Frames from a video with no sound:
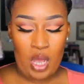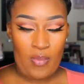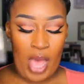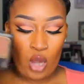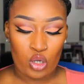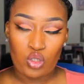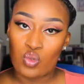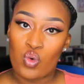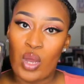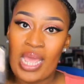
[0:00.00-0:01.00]
powder to
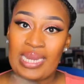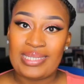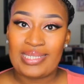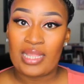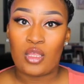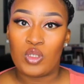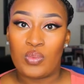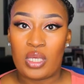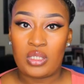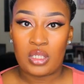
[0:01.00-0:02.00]
go ahead and set those
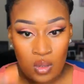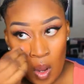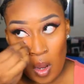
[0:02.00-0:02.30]
places.